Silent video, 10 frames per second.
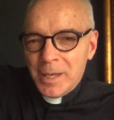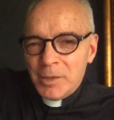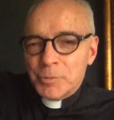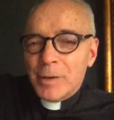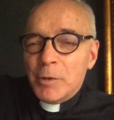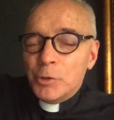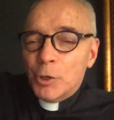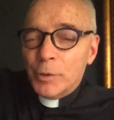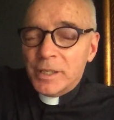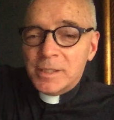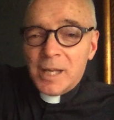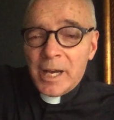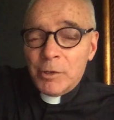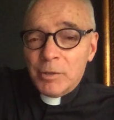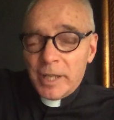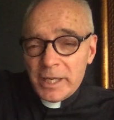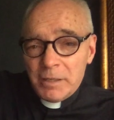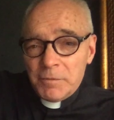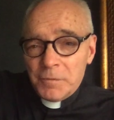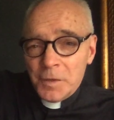Throughout her entire
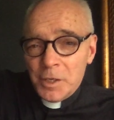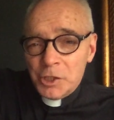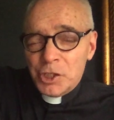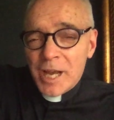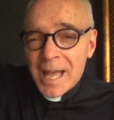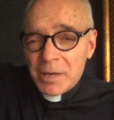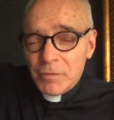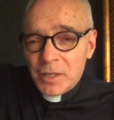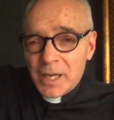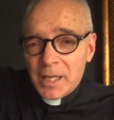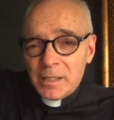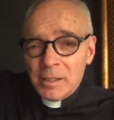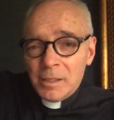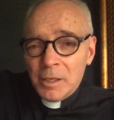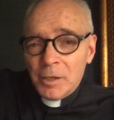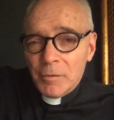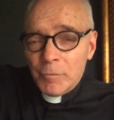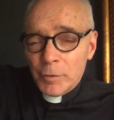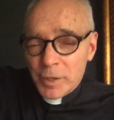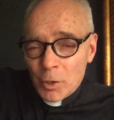life, she advocated
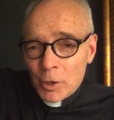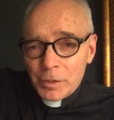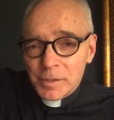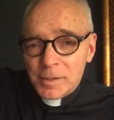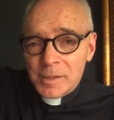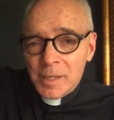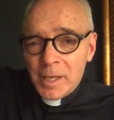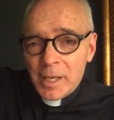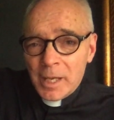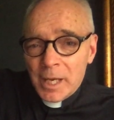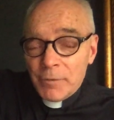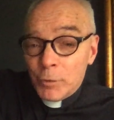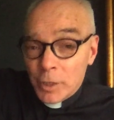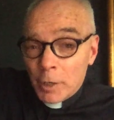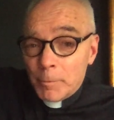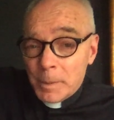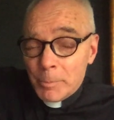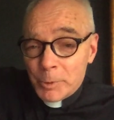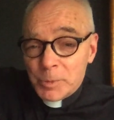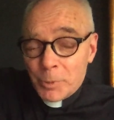for the arts and for young
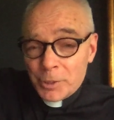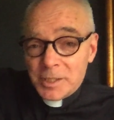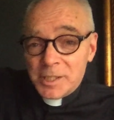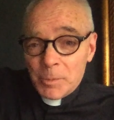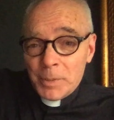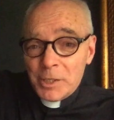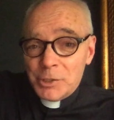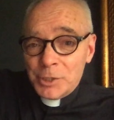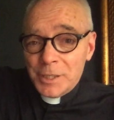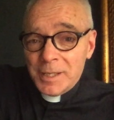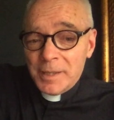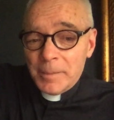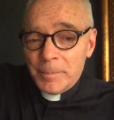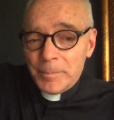people's participation in them.